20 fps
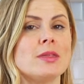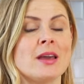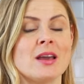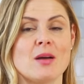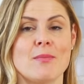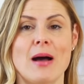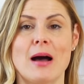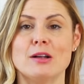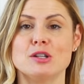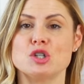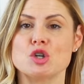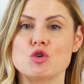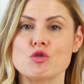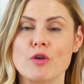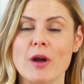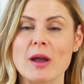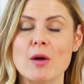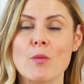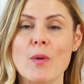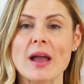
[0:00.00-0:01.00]
think about. It's a
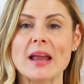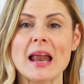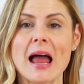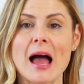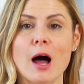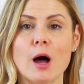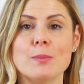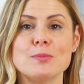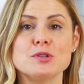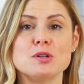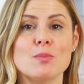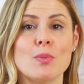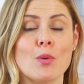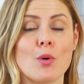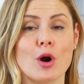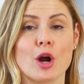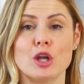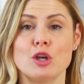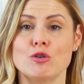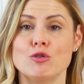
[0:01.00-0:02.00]
great way to help
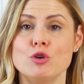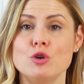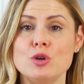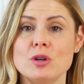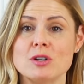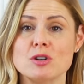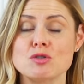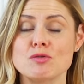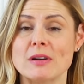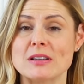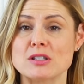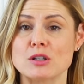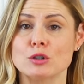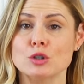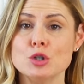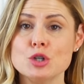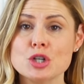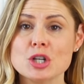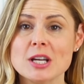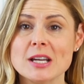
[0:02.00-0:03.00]
support your New Year's
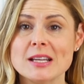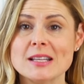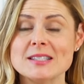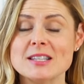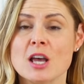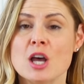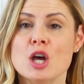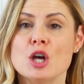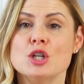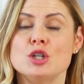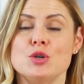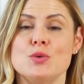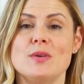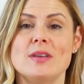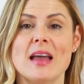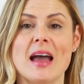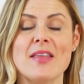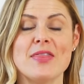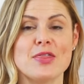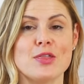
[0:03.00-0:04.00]
resolutions, to
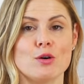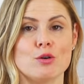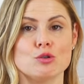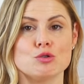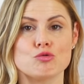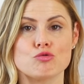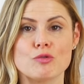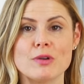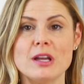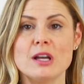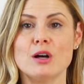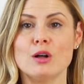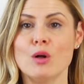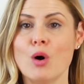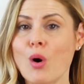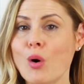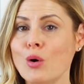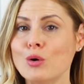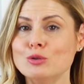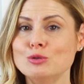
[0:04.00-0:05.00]
get those real,
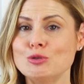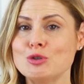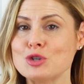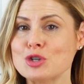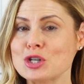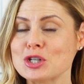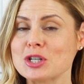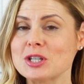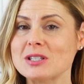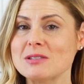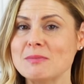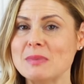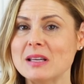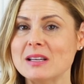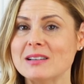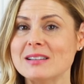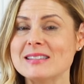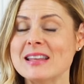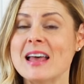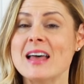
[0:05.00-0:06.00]
whole, nutritious
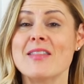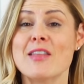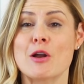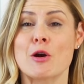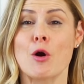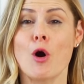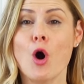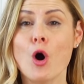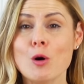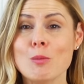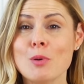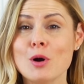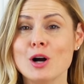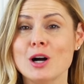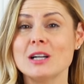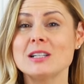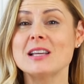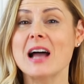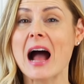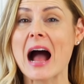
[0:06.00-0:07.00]
meals that are home
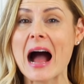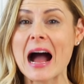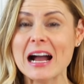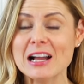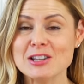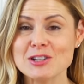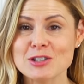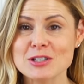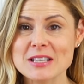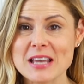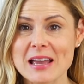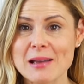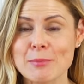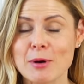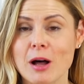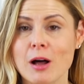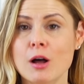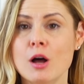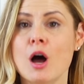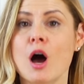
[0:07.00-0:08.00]
cooked on your
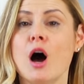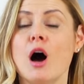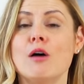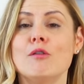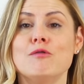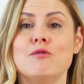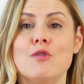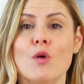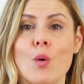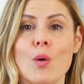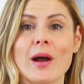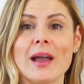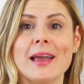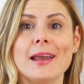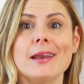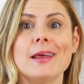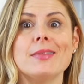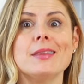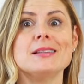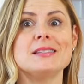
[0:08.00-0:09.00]
table,
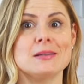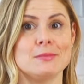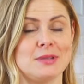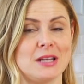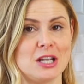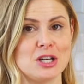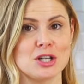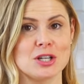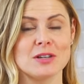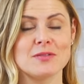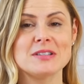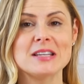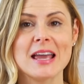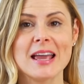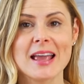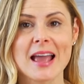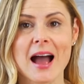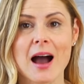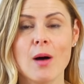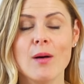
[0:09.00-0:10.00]
avoid the temptation of
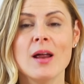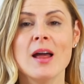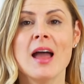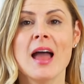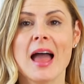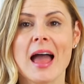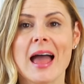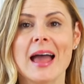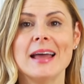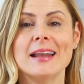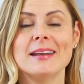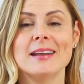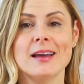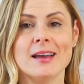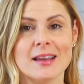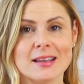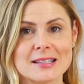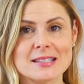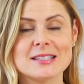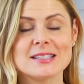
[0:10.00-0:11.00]
takeout,
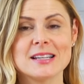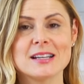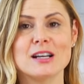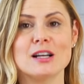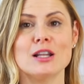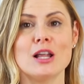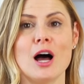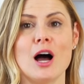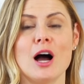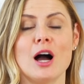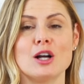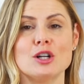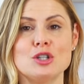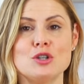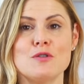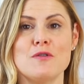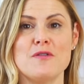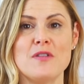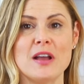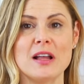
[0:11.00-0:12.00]
and stick along
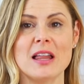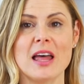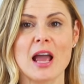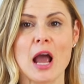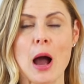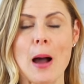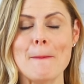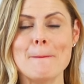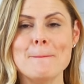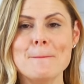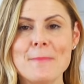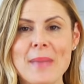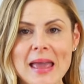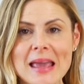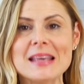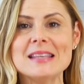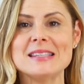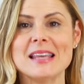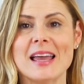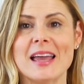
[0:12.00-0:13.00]
to feeling
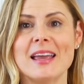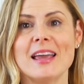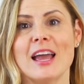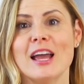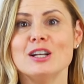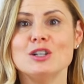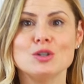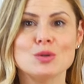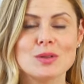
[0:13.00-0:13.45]
amazing in